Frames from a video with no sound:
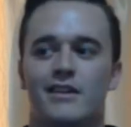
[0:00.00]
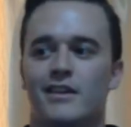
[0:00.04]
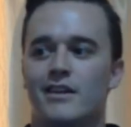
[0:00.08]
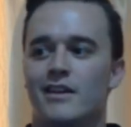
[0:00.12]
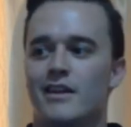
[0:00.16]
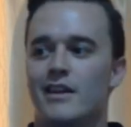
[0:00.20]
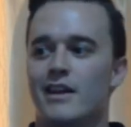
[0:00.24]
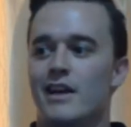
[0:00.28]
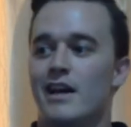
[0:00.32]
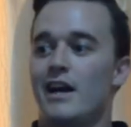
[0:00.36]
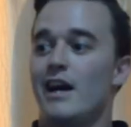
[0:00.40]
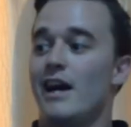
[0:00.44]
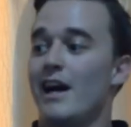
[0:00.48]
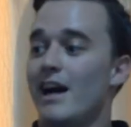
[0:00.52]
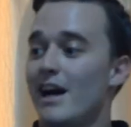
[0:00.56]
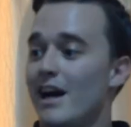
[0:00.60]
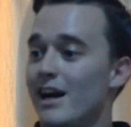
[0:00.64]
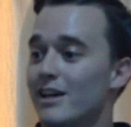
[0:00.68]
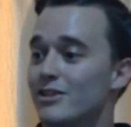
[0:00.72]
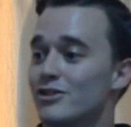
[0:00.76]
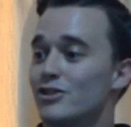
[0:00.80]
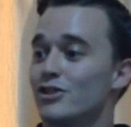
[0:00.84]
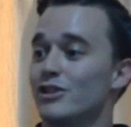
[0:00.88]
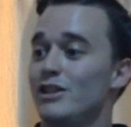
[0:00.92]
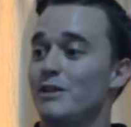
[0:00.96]
Wow.
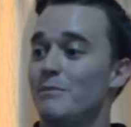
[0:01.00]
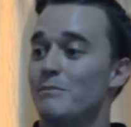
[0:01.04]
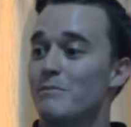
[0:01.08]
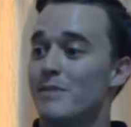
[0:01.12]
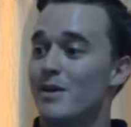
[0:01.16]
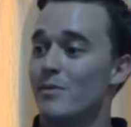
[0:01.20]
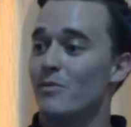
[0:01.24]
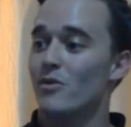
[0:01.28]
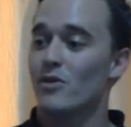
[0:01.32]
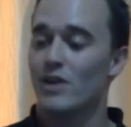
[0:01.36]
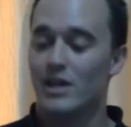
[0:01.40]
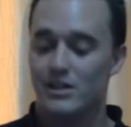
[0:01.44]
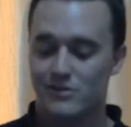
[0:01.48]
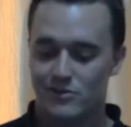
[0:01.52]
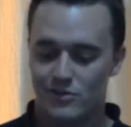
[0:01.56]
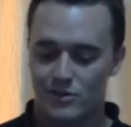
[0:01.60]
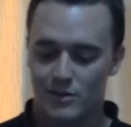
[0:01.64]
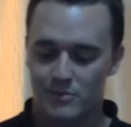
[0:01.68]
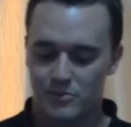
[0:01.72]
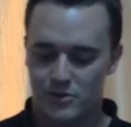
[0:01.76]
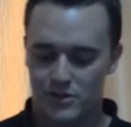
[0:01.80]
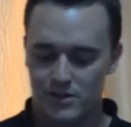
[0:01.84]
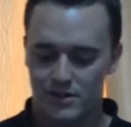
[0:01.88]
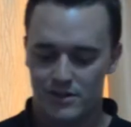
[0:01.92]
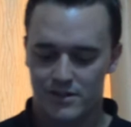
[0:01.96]
Actually memorize
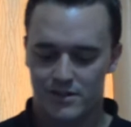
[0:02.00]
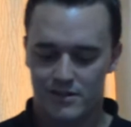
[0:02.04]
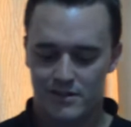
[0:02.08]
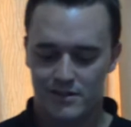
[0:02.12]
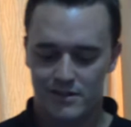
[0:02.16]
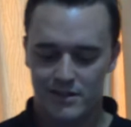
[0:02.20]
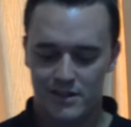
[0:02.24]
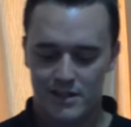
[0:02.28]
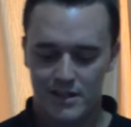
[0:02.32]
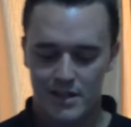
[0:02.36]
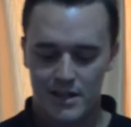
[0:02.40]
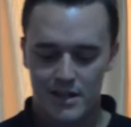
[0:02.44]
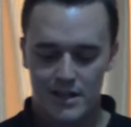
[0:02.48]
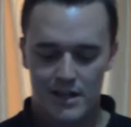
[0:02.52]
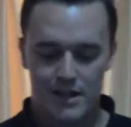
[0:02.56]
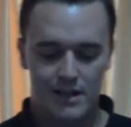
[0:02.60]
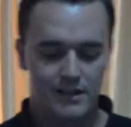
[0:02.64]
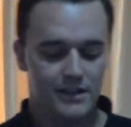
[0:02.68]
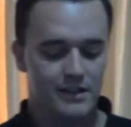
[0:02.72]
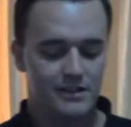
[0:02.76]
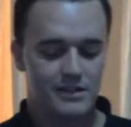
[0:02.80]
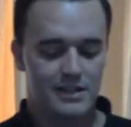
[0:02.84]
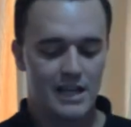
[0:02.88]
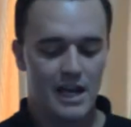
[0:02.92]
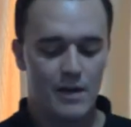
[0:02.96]
scriptures. In
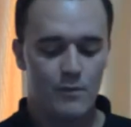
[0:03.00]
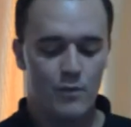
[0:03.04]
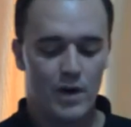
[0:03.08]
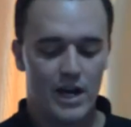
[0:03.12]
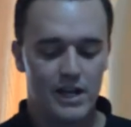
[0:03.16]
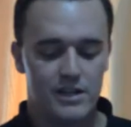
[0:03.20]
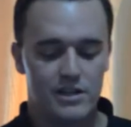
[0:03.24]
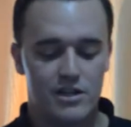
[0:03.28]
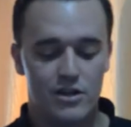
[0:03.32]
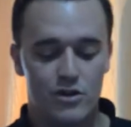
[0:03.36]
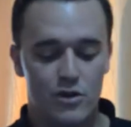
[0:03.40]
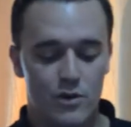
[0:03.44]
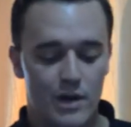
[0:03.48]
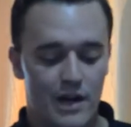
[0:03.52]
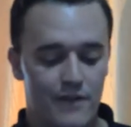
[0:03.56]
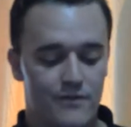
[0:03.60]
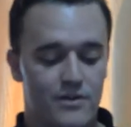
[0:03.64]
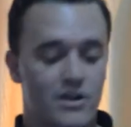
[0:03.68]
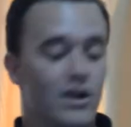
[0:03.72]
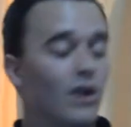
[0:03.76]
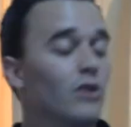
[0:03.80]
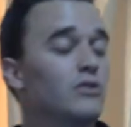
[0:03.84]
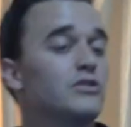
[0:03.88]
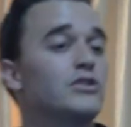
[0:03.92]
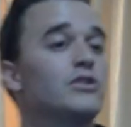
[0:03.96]
the same way, do you have
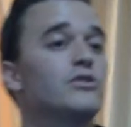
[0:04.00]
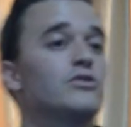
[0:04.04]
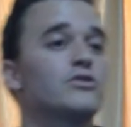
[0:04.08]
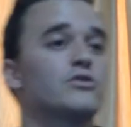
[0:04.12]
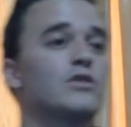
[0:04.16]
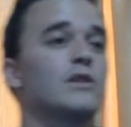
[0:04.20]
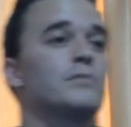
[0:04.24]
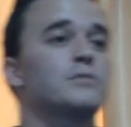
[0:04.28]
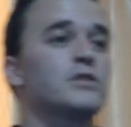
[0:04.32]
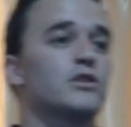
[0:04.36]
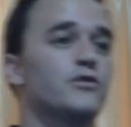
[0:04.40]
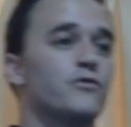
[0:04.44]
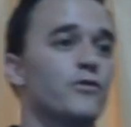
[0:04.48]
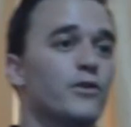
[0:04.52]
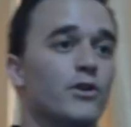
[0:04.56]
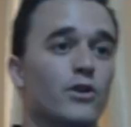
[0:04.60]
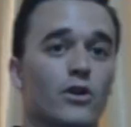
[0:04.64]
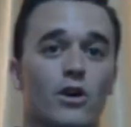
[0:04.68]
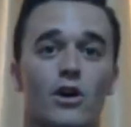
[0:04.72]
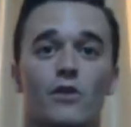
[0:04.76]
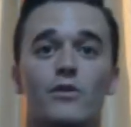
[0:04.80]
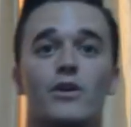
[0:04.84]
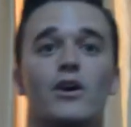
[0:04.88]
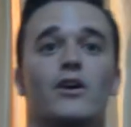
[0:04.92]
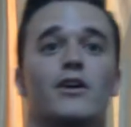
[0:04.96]
go-to scriptures for
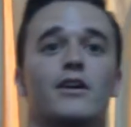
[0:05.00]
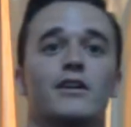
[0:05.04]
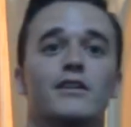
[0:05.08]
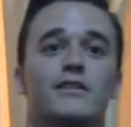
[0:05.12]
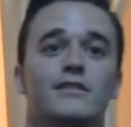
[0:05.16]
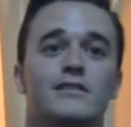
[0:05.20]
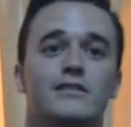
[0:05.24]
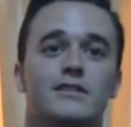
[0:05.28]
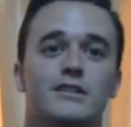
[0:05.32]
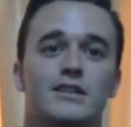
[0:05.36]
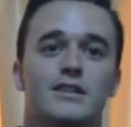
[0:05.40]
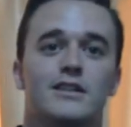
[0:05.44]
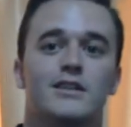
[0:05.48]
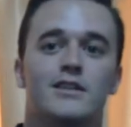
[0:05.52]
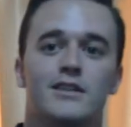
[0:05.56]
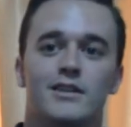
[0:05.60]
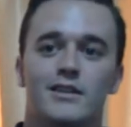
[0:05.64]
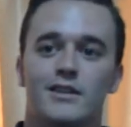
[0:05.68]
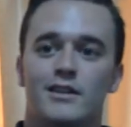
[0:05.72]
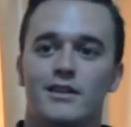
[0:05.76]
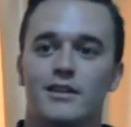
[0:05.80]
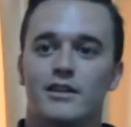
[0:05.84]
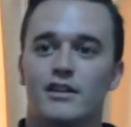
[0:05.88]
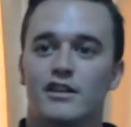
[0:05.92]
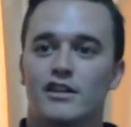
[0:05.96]
your own heart?
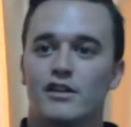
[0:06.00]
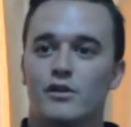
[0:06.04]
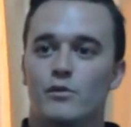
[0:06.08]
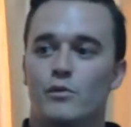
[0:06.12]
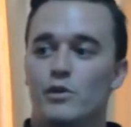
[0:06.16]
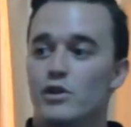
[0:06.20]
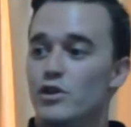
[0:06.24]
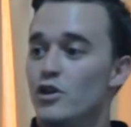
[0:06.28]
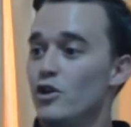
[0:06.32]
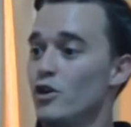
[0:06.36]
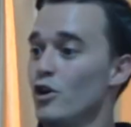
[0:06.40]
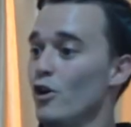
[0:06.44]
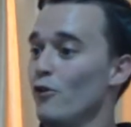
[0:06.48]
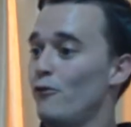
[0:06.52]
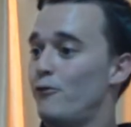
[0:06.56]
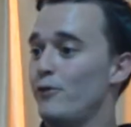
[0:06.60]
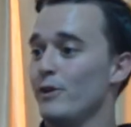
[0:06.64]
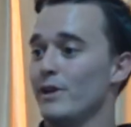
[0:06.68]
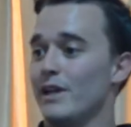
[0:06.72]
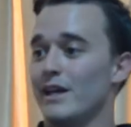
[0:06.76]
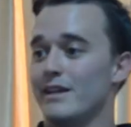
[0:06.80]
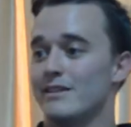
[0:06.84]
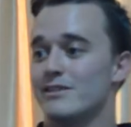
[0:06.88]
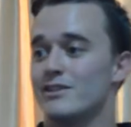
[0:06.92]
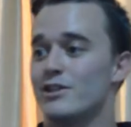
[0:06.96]
Mm-hmm. Yeah. When you don't
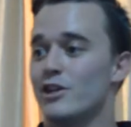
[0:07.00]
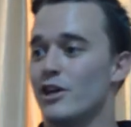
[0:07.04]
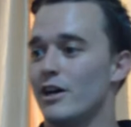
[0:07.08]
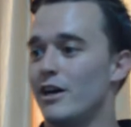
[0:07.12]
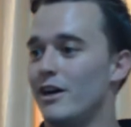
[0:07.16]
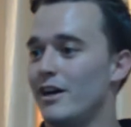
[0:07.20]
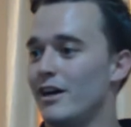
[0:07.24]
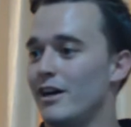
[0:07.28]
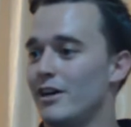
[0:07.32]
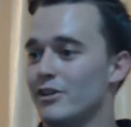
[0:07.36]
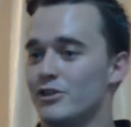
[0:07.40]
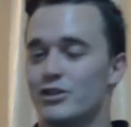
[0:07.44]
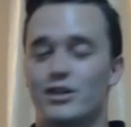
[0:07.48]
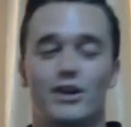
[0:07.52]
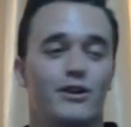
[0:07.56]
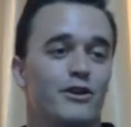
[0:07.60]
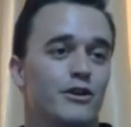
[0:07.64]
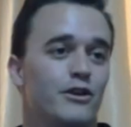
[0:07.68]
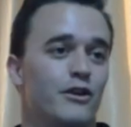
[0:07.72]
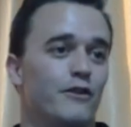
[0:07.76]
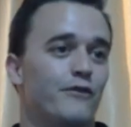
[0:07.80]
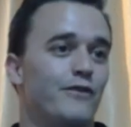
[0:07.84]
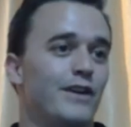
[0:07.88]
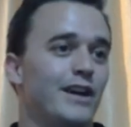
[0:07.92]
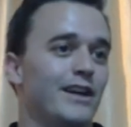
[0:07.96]
feel like sh- uh,
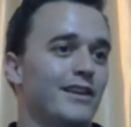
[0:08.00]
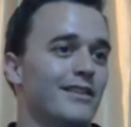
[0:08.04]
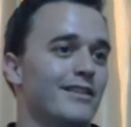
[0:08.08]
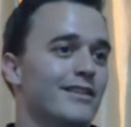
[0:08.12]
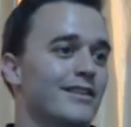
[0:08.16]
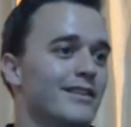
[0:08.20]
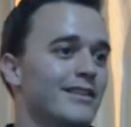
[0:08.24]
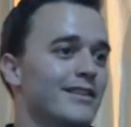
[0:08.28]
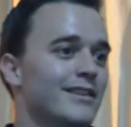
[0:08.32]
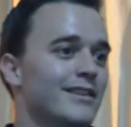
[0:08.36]
sharing your faith,